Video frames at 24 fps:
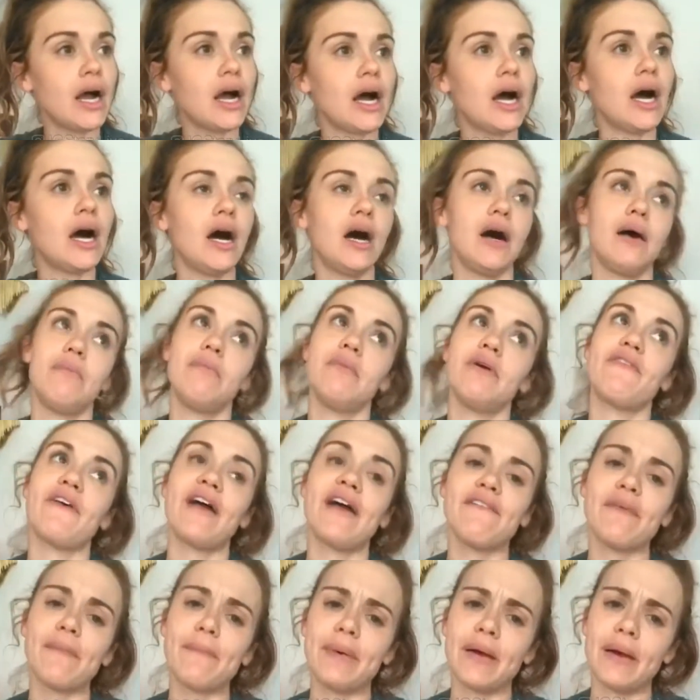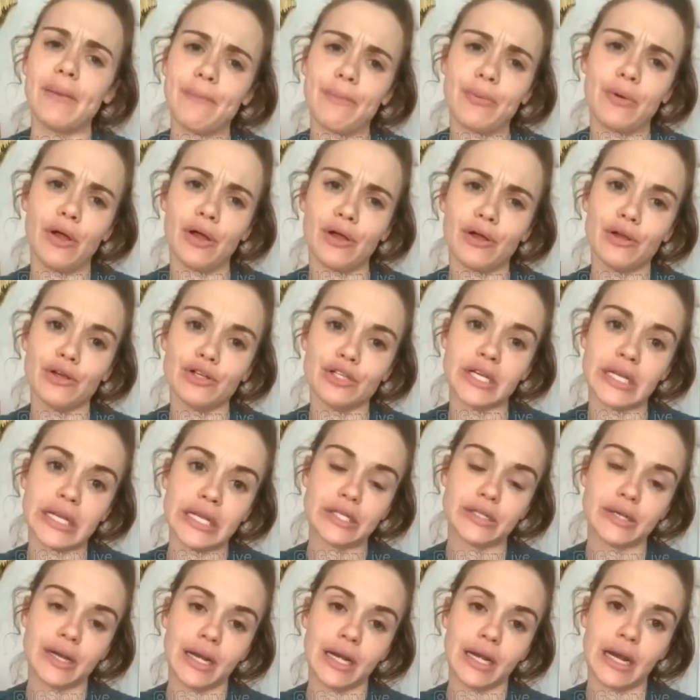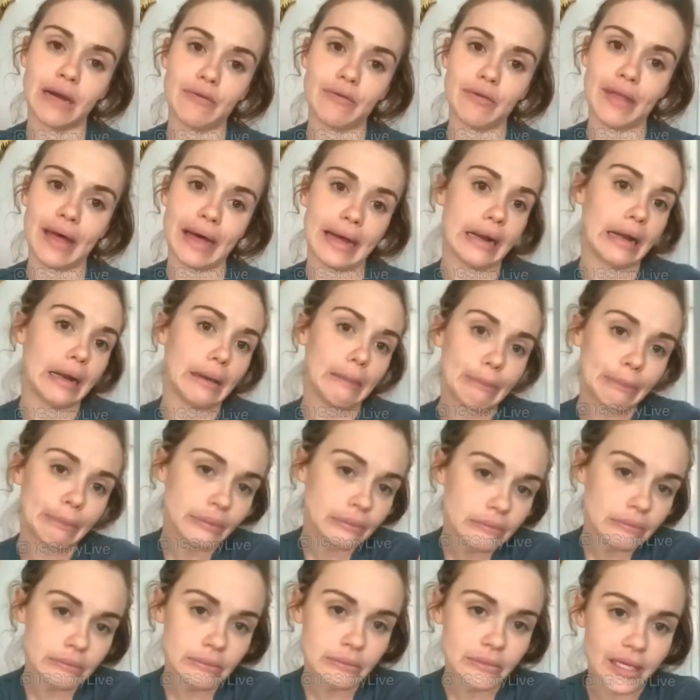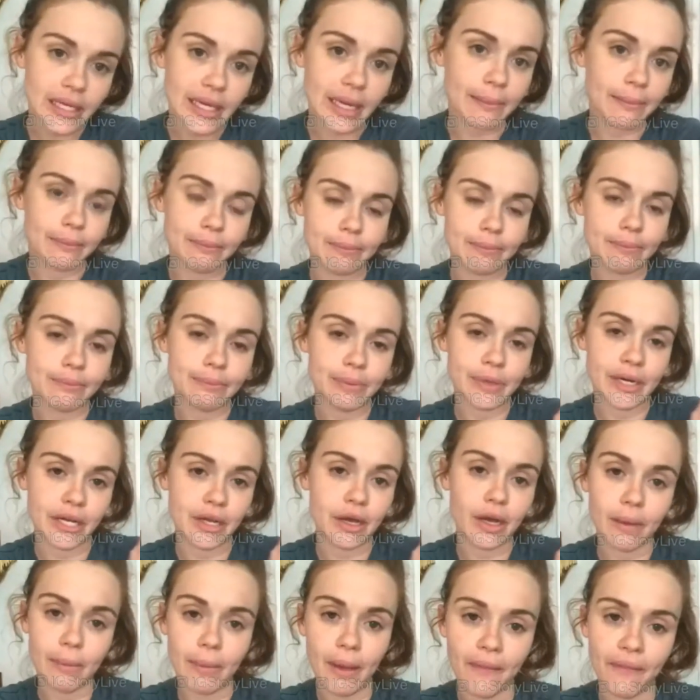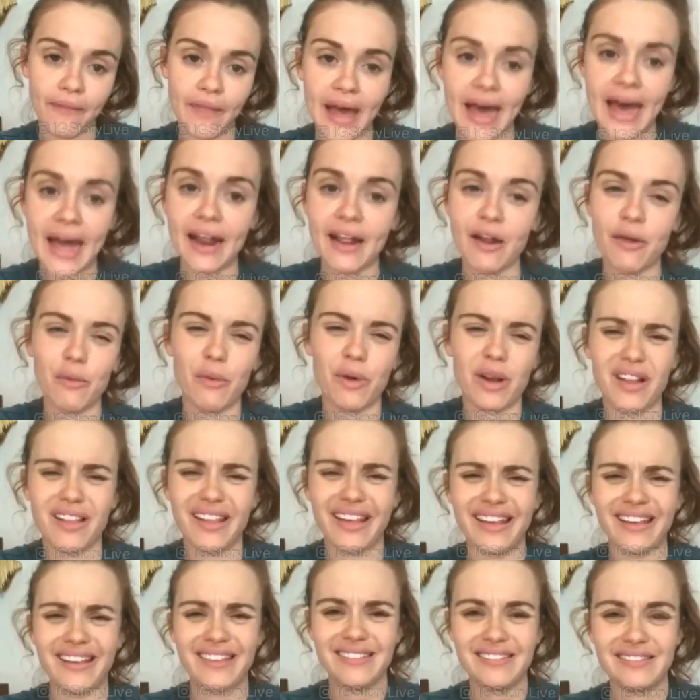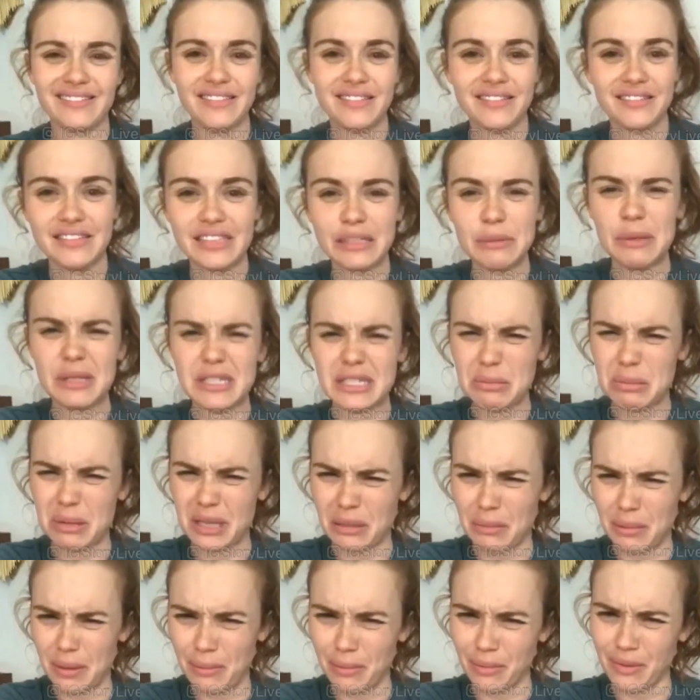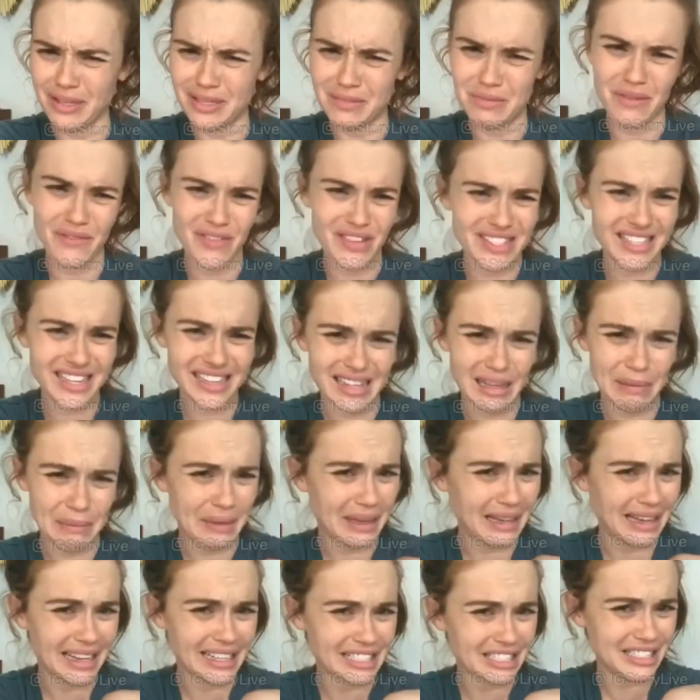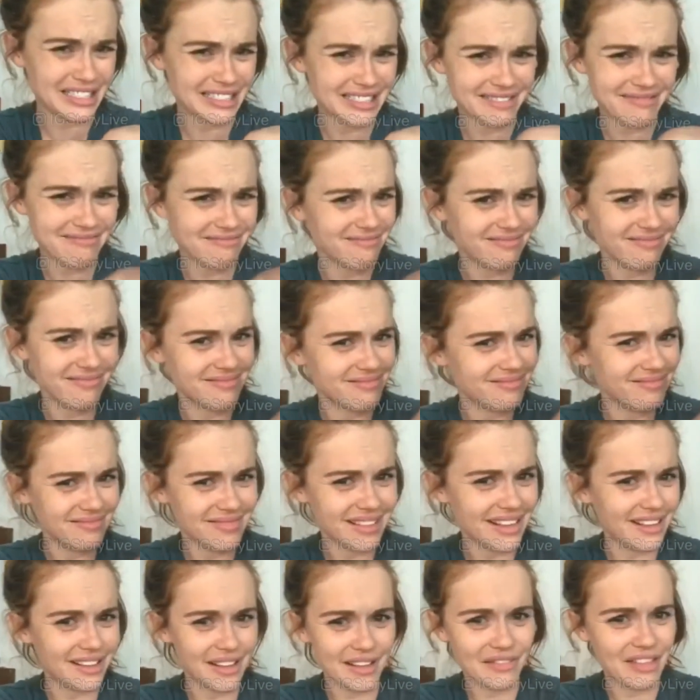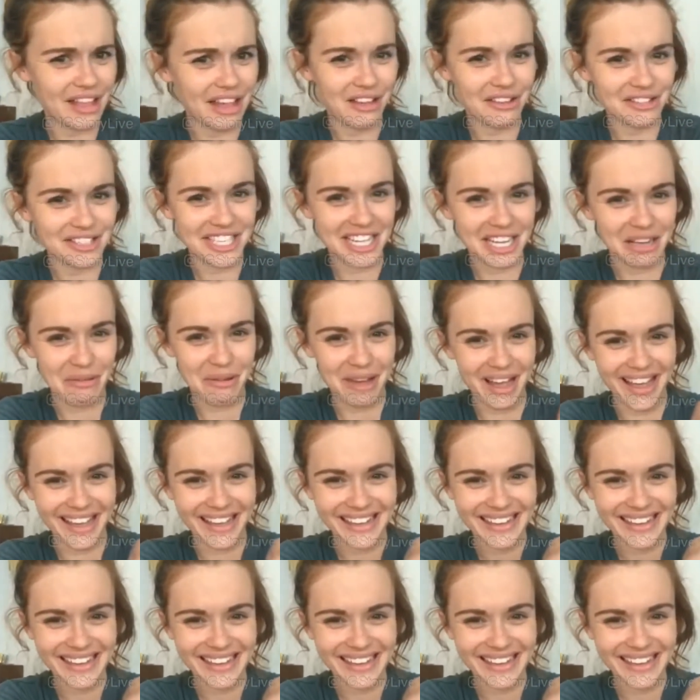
If I have a pimple, I'll usually like try and cover that up. Like I'm pretty good about that. I don't want to like, depends how big the pimple is. If it's not that big, I leave the house anyway.